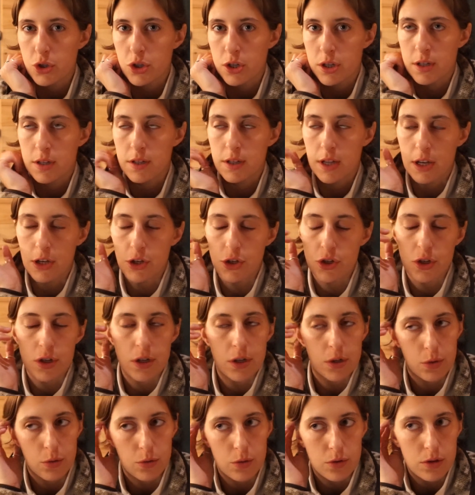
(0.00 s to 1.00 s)

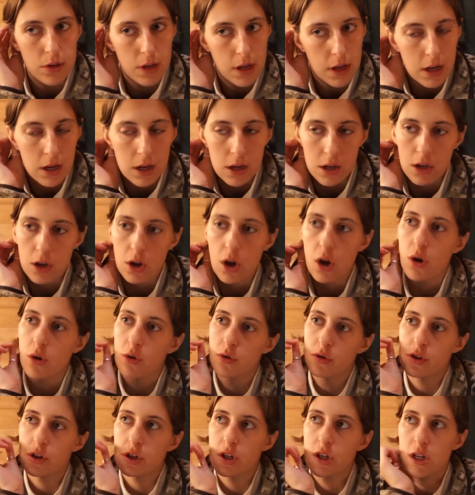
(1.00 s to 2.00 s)
Zenji, who's like an
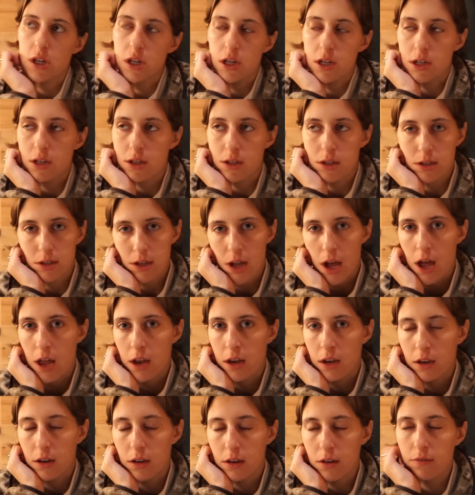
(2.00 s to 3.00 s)
OG
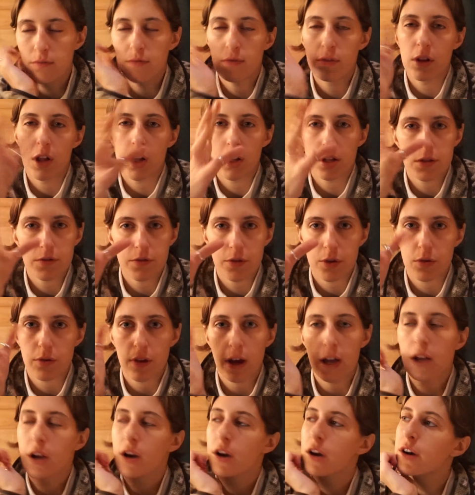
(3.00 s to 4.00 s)
Zen philosopher
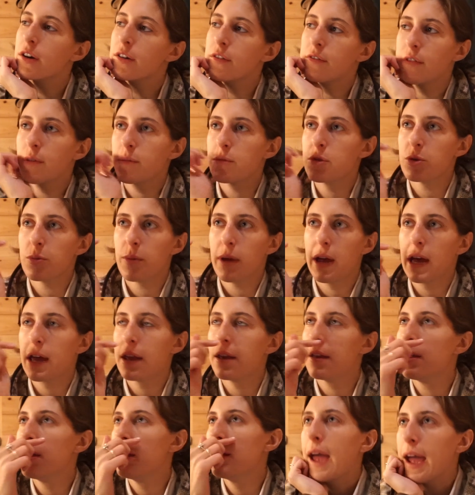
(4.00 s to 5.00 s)
writer from Japan.
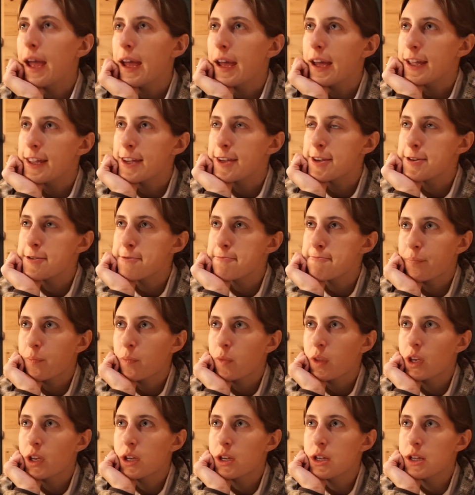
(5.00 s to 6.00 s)
And
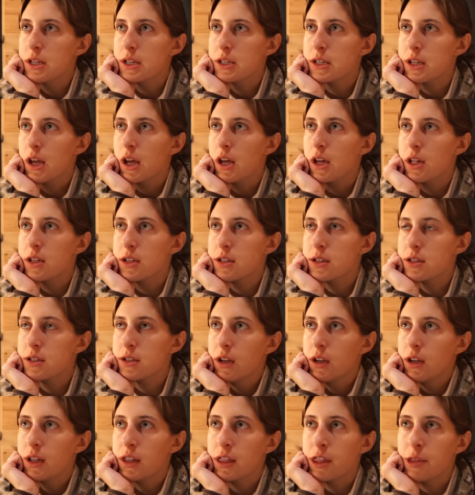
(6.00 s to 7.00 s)
he
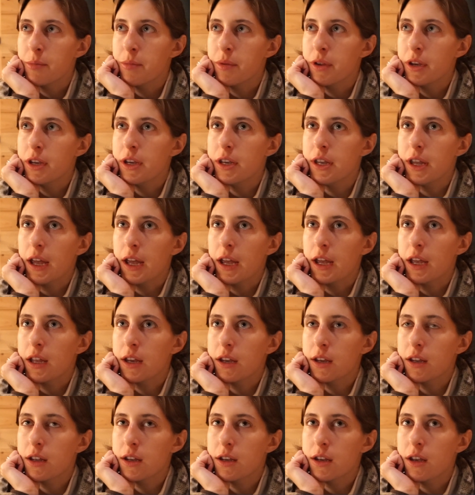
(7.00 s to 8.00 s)
says, in the
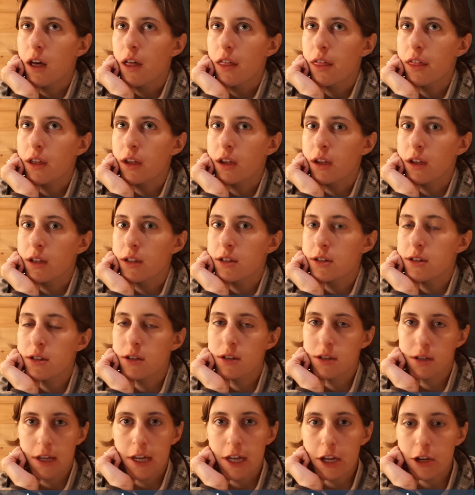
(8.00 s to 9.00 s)
mundane, nothing is
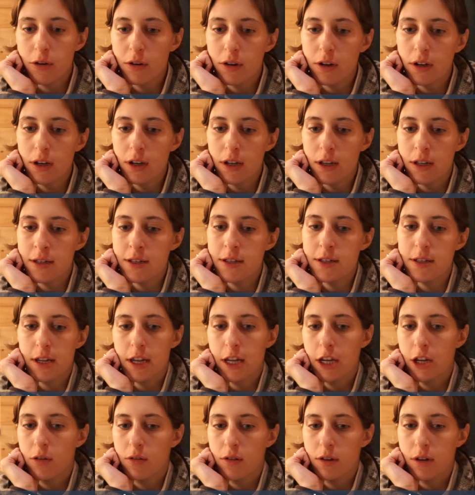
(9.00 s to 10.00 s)
sacred. In
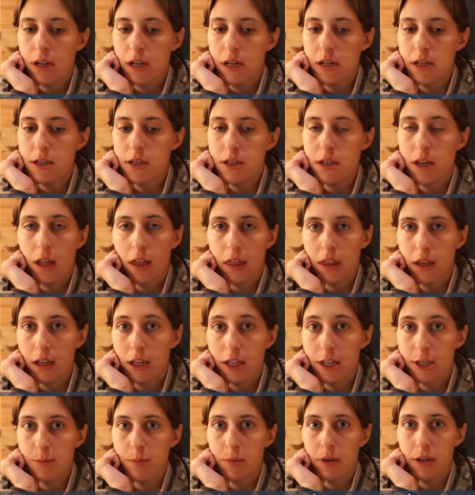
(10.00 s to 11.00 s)
sacredness, nothing
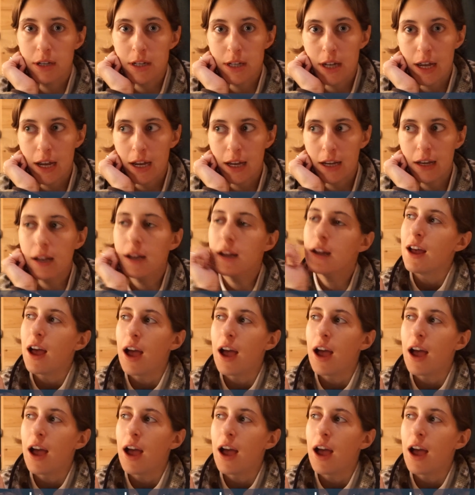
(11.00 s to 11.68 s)
is mundane.